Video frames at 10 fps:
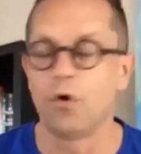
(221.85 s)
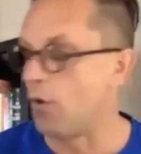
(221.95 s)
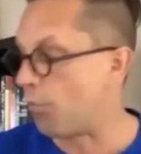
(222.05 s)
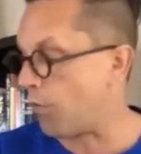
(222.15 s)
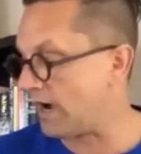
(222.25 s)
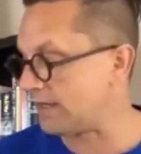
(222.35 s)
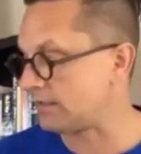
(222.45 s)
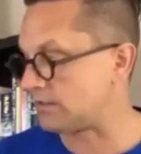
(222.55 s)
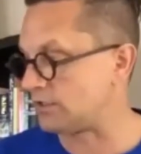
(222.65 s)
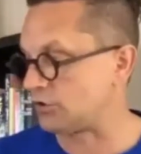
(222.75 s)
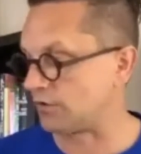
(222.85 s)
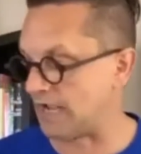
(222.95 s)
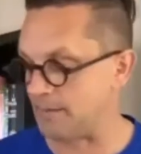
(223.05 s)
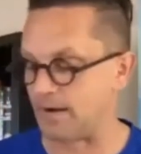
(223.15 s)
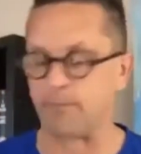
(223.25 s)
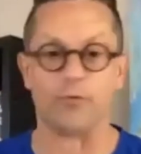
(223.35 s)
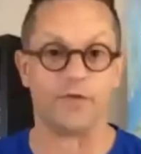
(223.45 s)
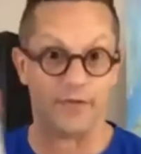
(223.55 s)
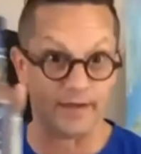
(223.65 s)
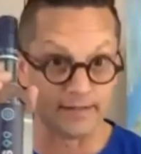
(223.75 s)
Why did you came up with
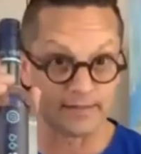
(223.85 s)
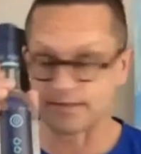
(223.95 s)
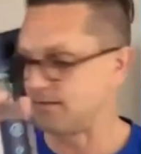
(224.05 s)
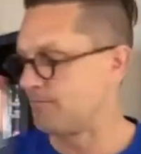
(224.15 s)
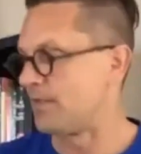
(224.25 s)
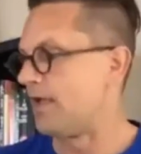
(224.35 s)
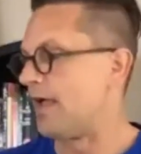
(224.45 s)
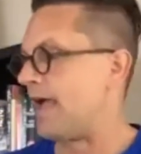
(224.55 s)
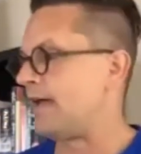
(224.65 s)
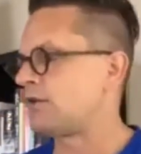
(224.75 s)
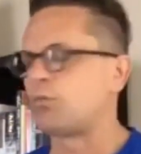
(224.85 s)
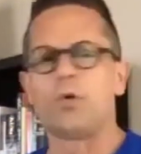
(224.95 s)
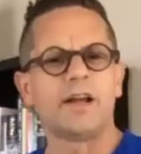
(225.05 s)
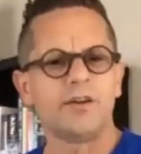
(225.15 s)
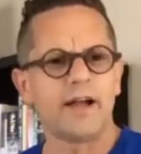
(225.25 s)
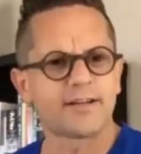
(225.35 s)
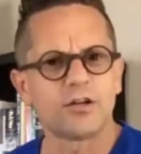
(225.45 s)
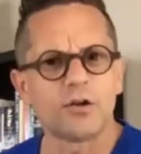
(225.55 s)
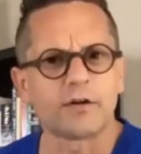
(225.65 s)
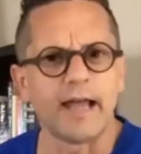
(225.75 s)
this? And where you actually
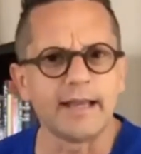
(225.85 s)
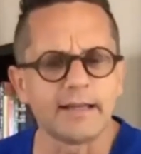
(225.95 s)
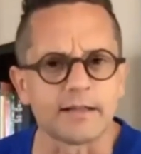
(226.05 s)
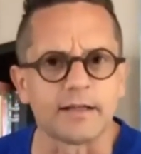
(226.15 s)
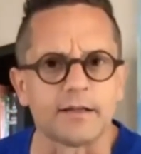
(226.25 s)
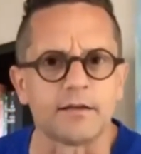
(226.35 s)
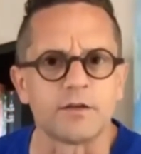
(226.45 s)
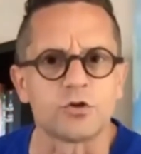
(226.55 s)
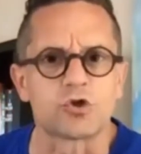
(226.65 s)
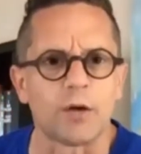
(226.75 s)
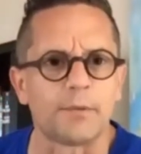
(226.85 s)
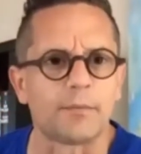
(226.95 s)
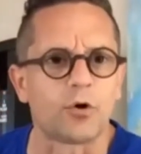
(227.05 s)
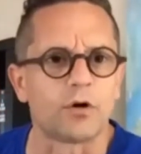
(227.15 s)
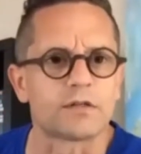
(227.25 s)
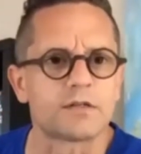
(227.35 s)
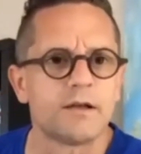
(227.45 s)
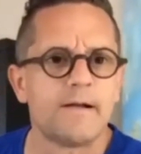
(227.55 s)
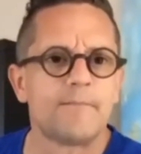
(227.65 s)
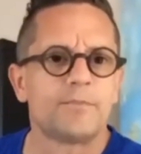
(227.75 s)
located in Germany? Because
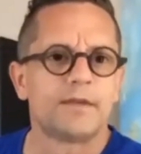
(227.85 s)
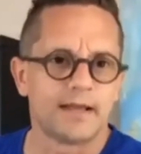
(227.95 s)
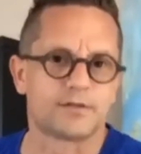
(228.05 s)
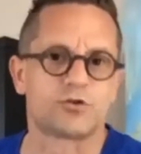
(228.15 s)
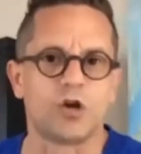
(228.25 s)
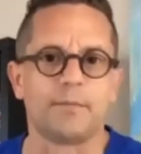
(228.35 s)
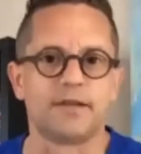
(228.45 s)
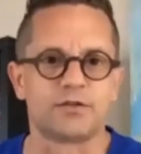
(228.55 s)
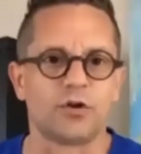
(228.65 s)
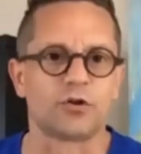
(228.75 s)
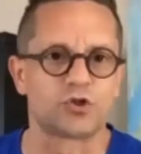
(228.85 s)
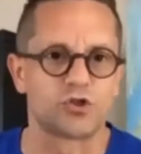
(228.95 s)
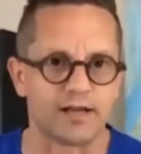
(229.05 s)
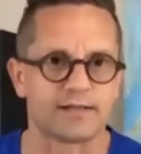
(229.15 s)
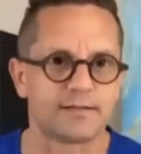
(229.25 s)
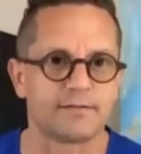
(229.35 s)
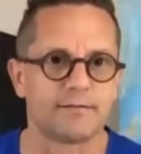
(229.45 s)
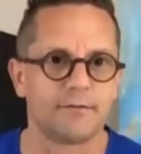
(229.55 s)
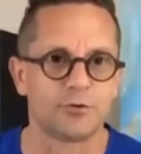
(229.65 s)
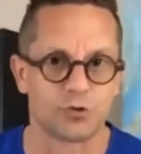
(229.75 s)
yes, Germany is not just
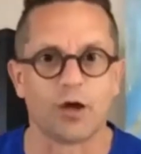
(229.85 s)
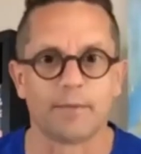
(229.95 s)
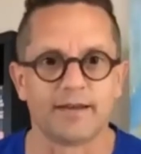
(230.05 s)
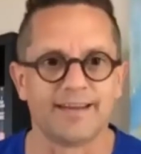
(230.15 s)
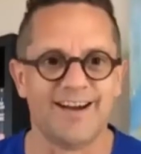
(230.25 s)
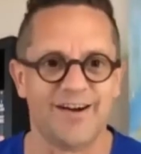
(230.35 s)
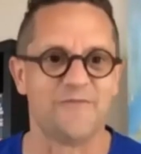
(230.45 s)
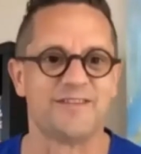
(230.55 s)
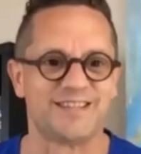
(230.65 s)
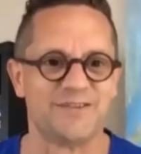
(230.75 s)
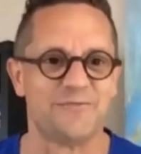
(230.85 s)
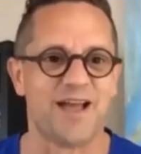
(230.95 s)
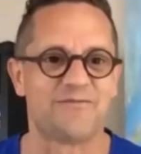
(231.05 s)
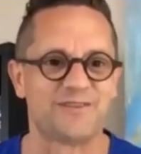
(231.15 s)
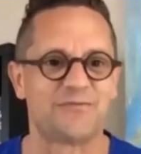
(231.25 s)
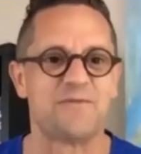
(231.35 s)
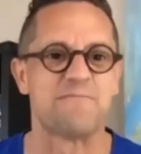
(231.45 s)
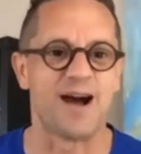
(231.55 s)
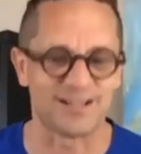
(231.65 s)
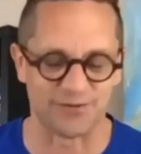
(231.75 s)
Germany. Obviously, we have different
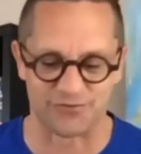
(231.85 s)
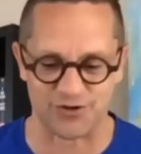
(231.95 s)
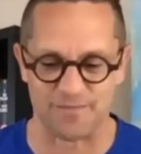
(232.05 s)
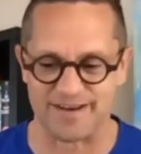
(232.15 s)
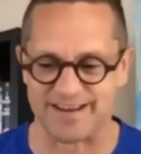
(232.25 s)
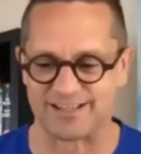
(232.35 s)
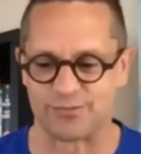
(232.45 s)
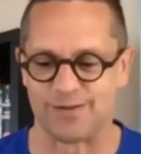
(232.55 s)
parts of Germany as well.